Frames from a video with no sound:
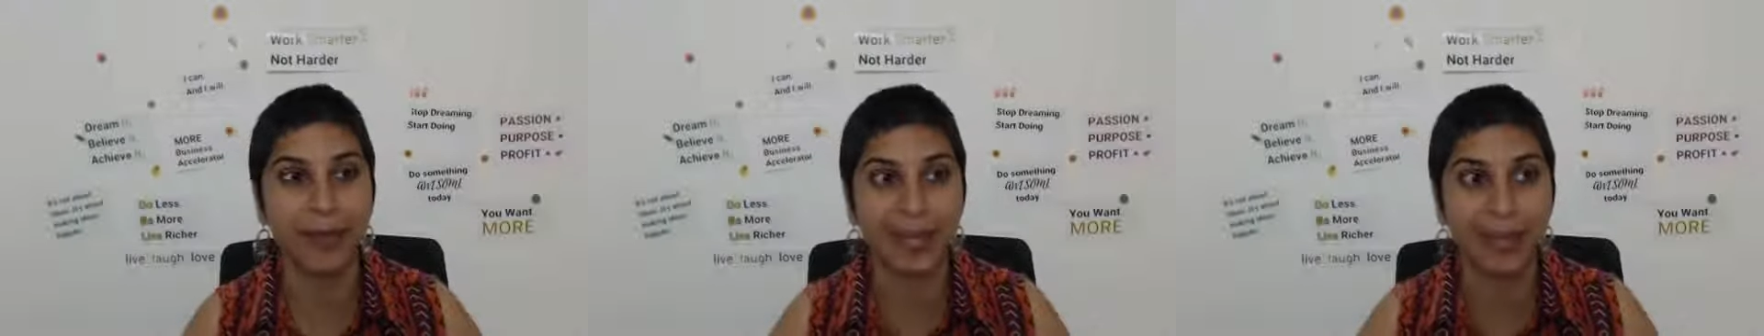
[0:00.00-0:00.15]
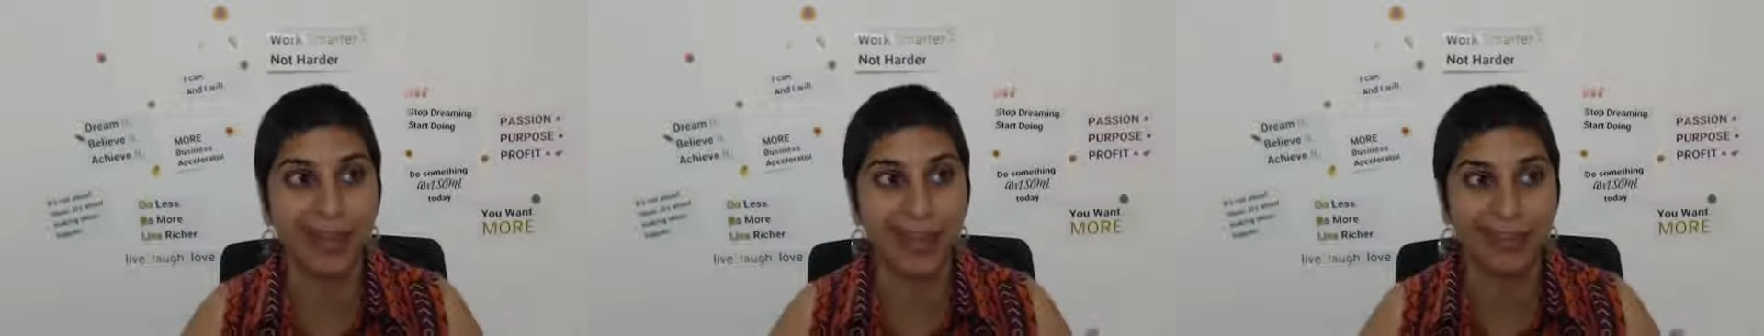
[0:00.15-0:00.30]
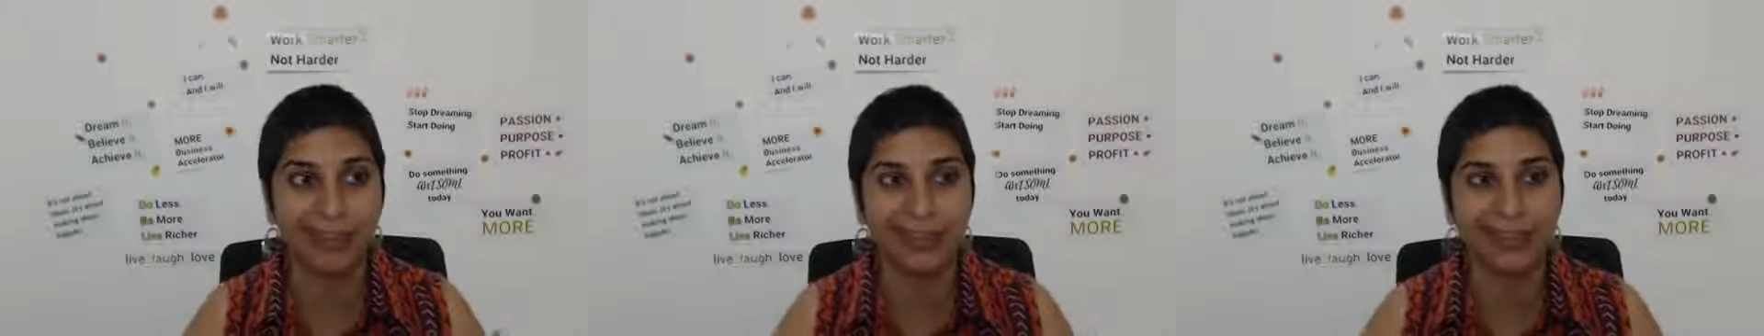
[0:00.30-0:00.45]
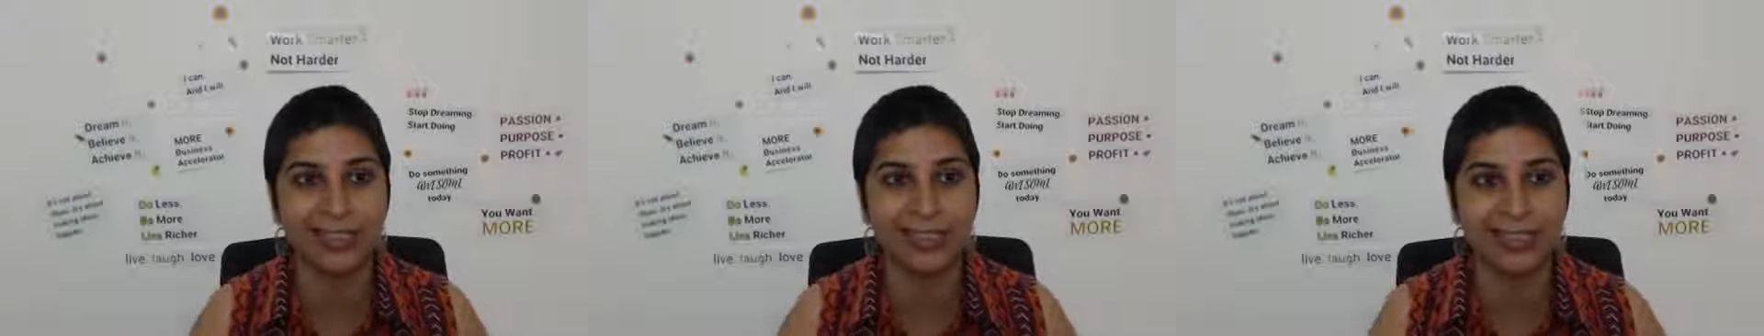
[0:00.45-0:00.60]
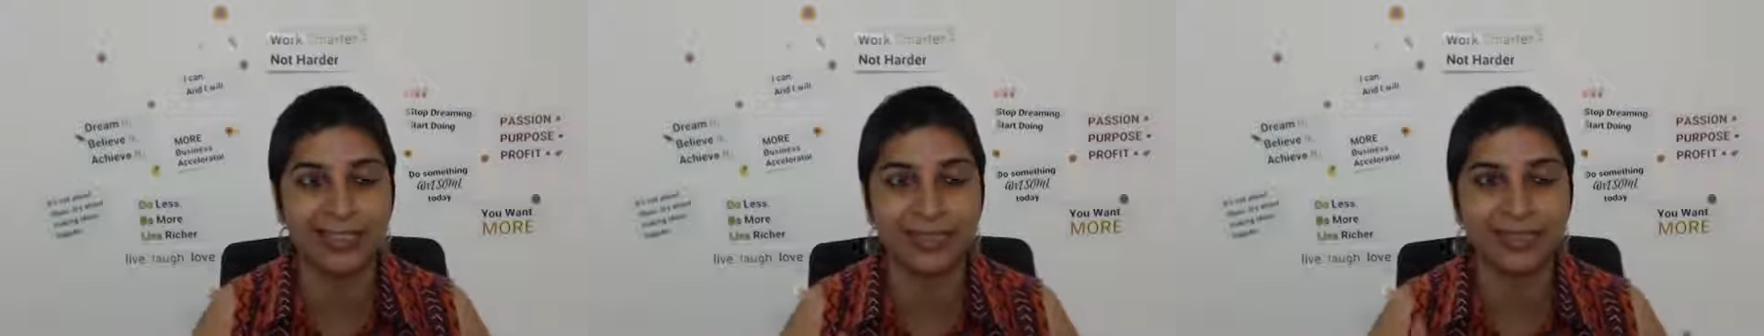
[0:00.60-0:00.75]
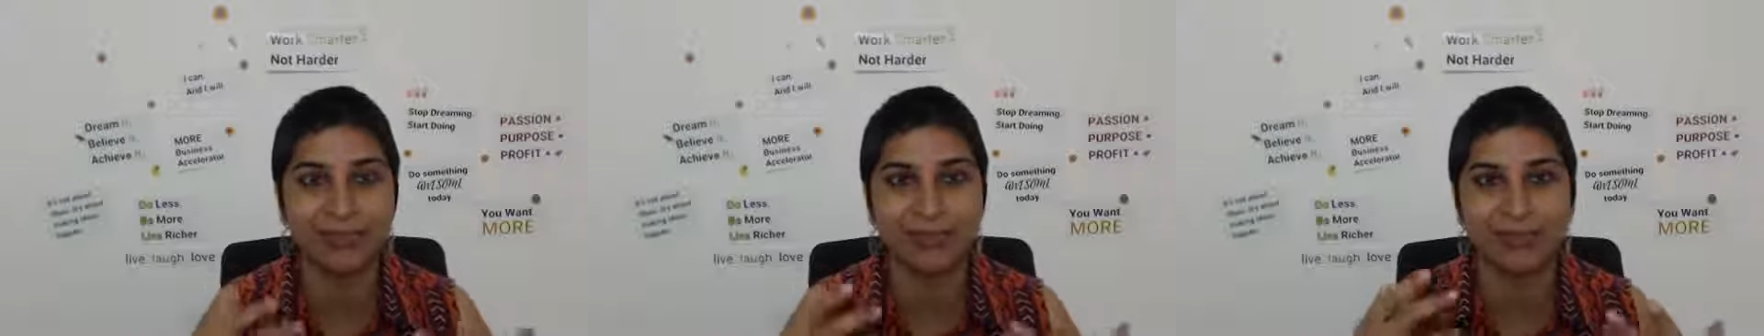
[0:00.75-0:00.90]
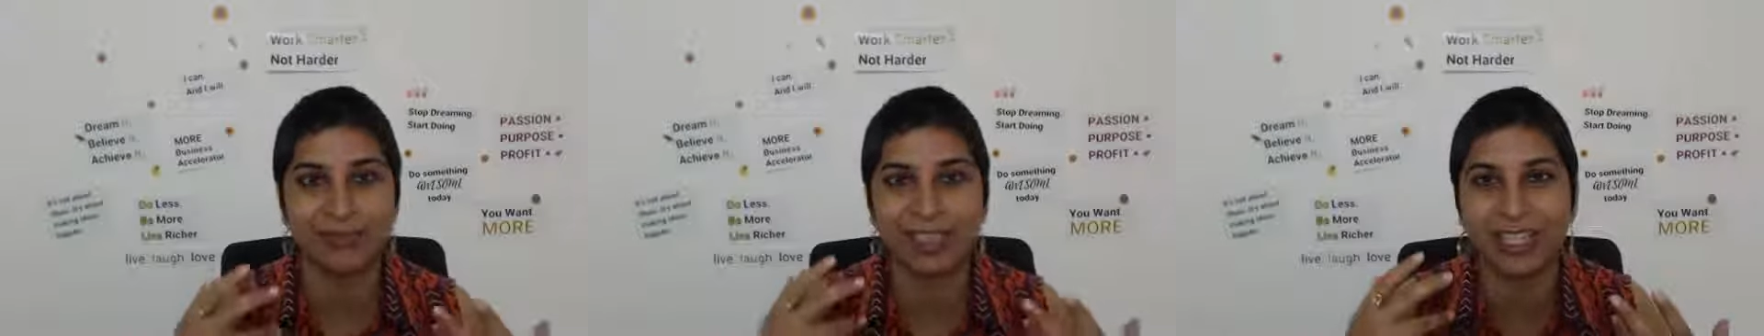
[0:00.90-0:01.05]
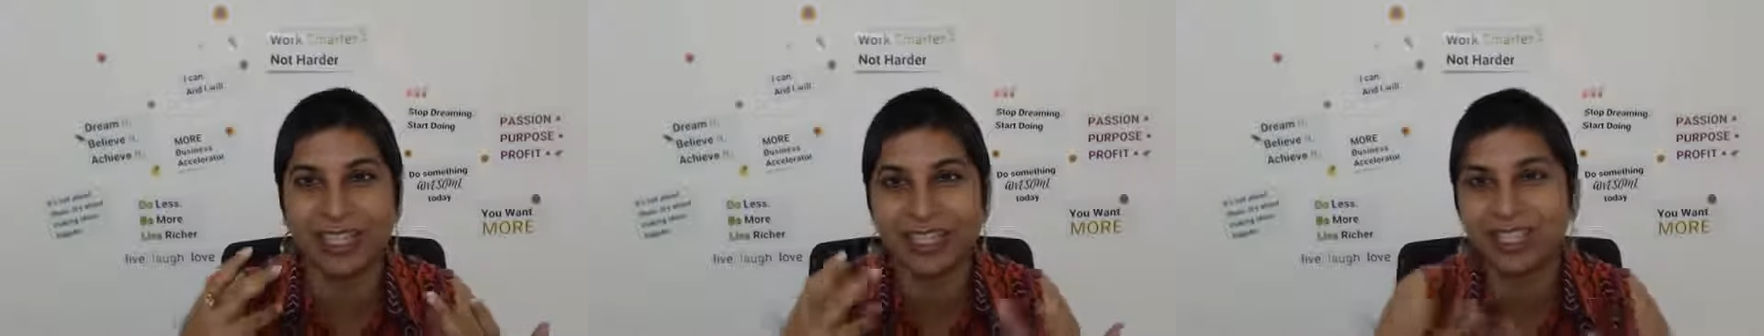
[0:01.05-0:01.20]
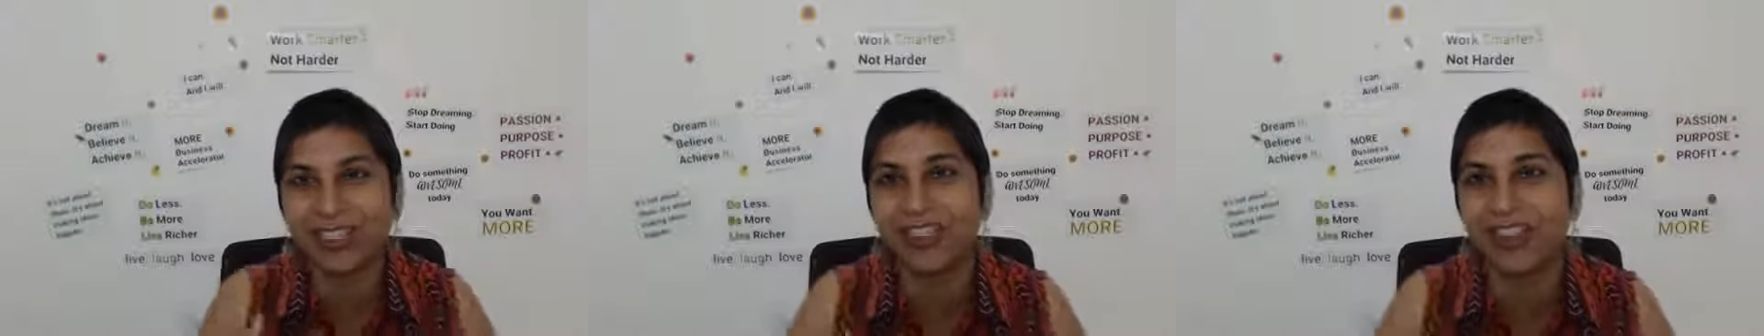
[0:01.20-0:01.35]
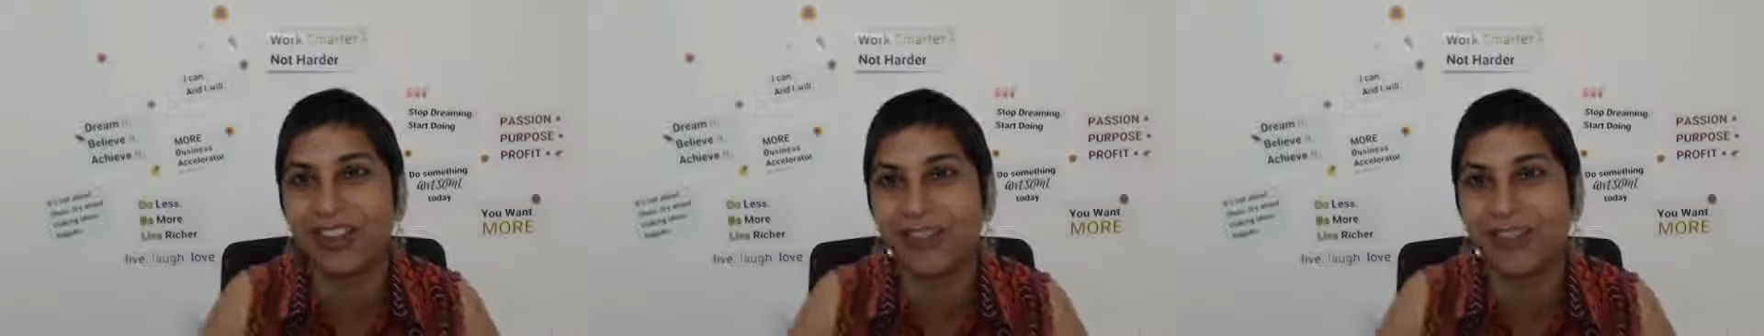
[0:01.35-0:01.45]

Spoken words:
and they just